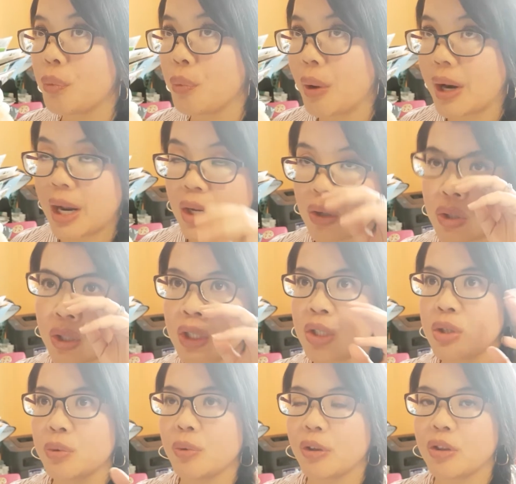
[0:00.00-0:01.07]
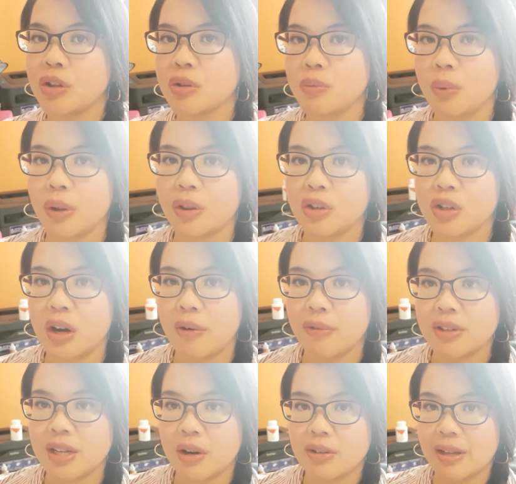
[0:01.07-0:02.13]
What I usually do with
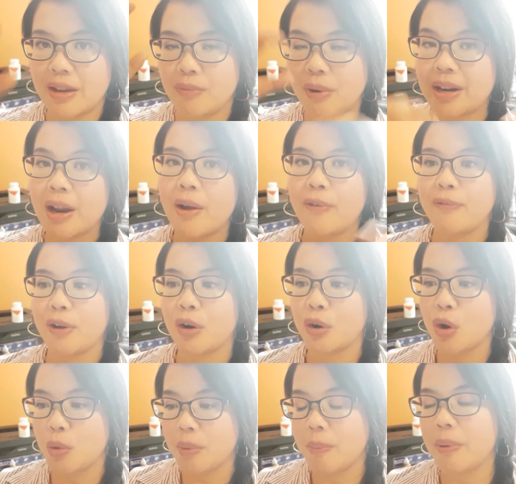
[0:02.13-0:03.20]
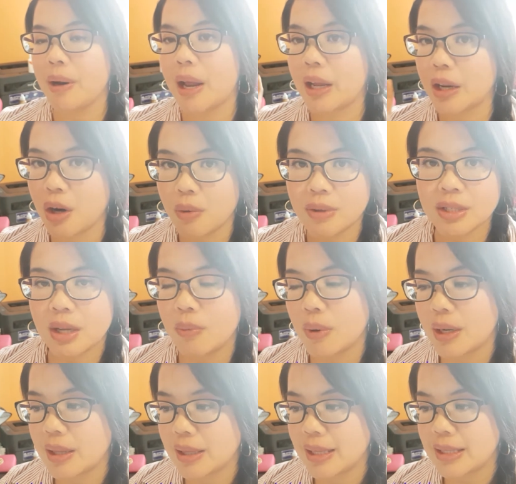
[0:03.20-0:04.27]
Geneva's hair is right now I finger comb it, but I can always get
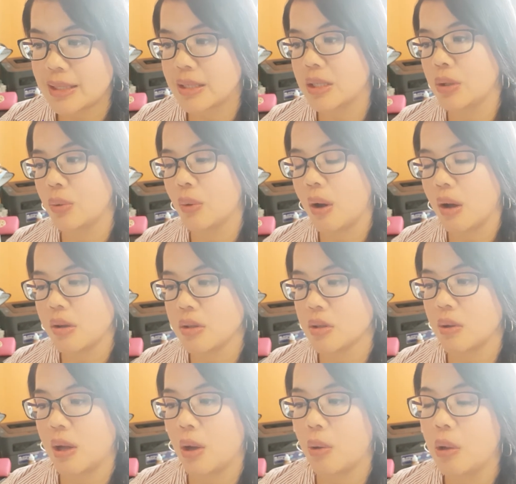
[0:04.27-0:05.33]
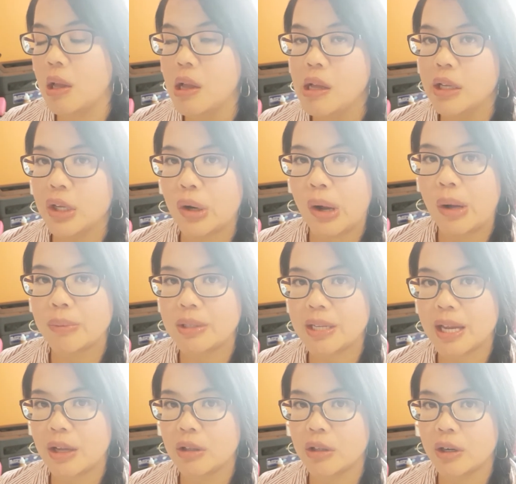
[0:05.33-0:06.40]
one of these to also help, you know, help
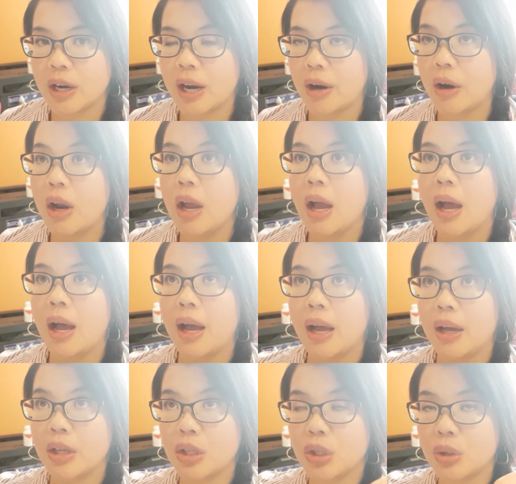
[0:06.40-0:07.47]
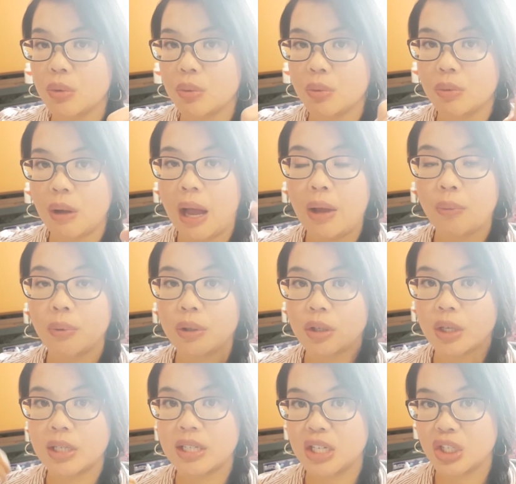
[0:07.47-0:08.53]
detangle her hair. I would
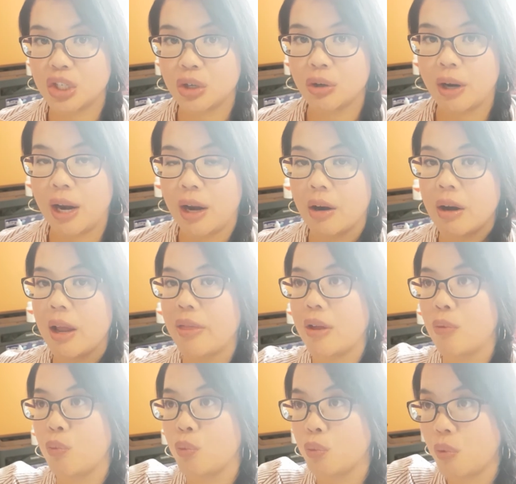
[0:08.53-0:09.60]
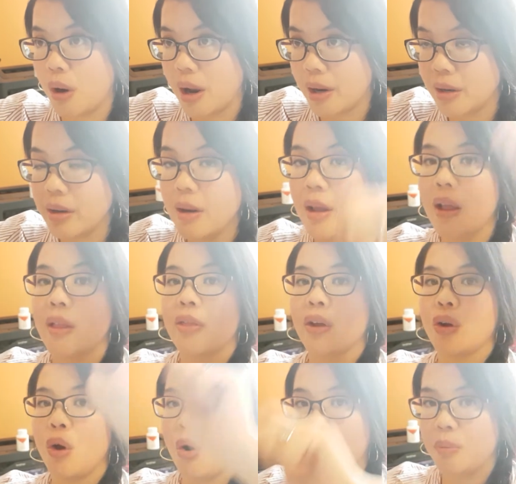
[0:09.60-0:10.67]
condition her hair and then run the
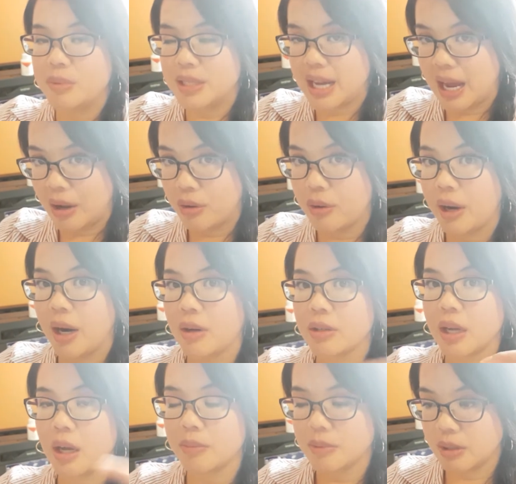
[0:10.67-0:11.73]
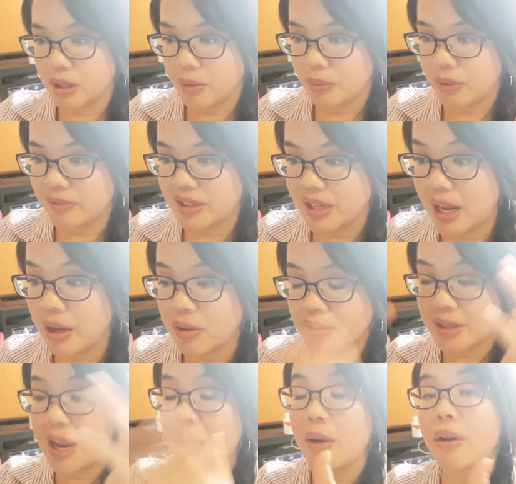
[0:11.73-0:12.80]
comb down her hair to help to get rid of detangles.
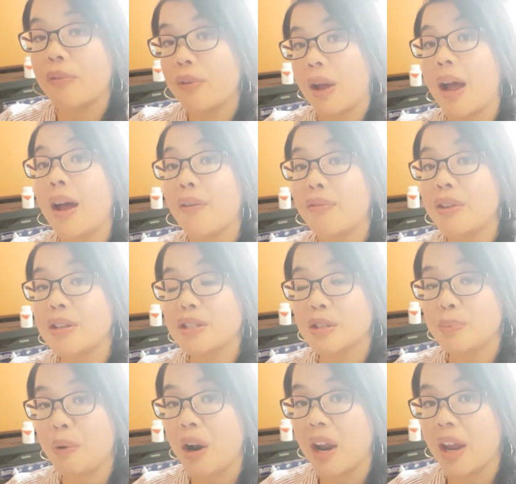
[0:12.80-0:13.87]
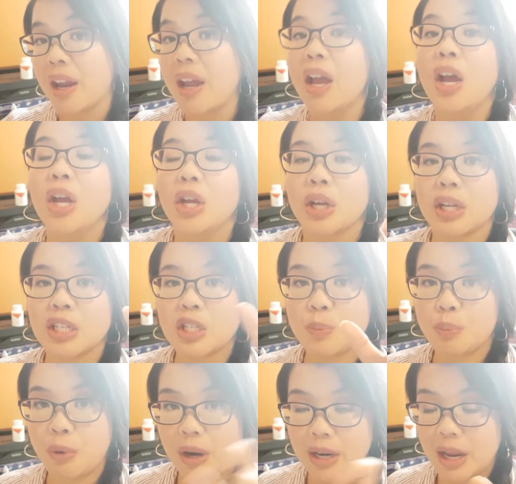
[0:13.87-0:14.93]
Now, if you have this spray, you can
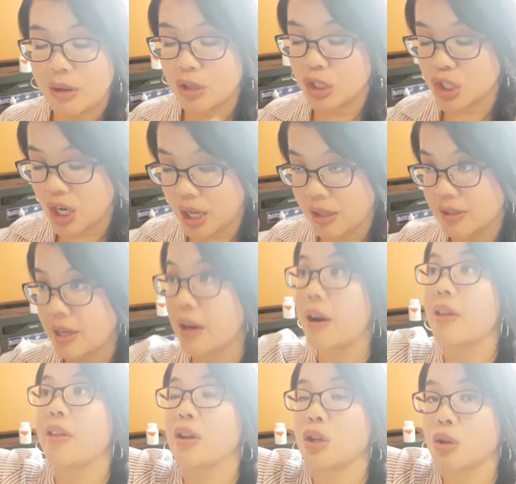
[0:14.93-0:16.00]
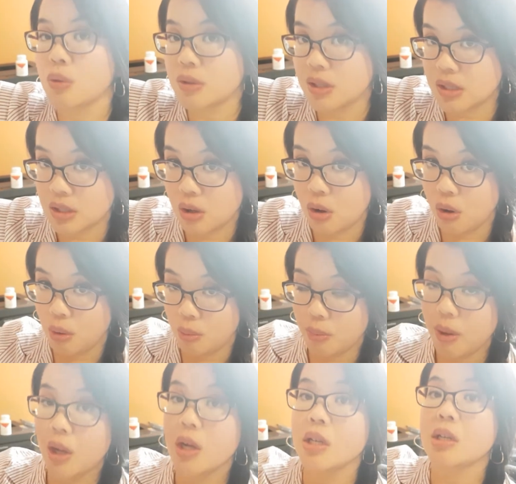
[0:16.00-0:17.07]
spray down your child's hair and then use this comb
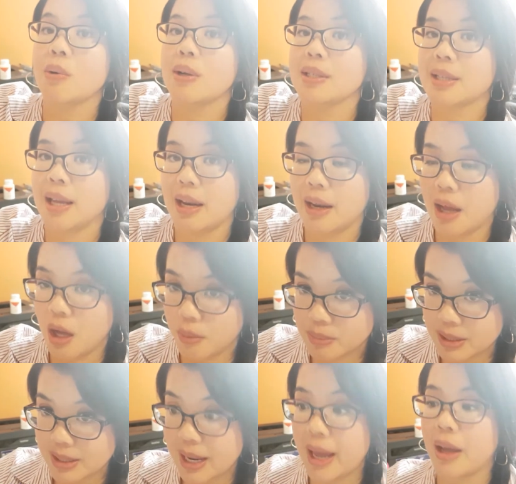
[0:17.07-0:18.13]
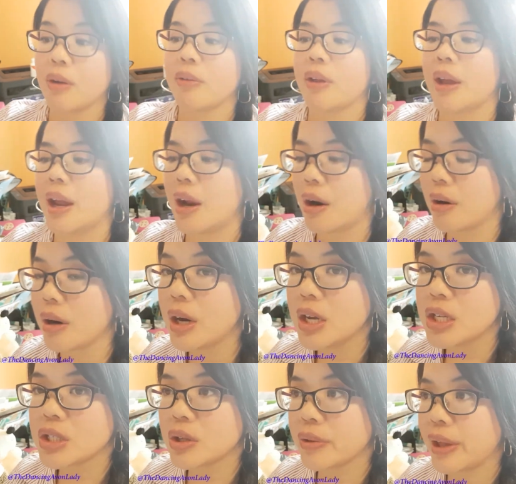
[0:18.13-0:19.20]
to once again help detangle the hair,
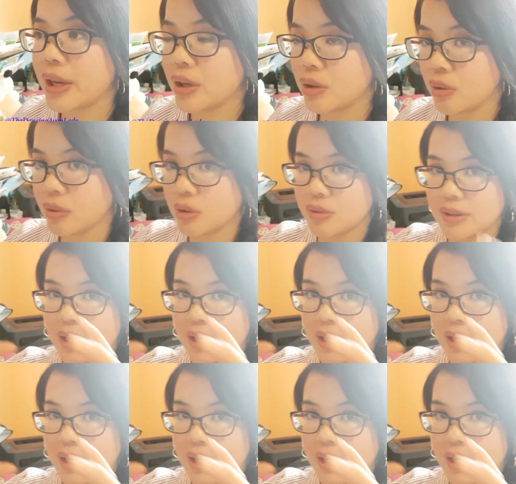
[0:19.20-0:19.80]
so that you don't use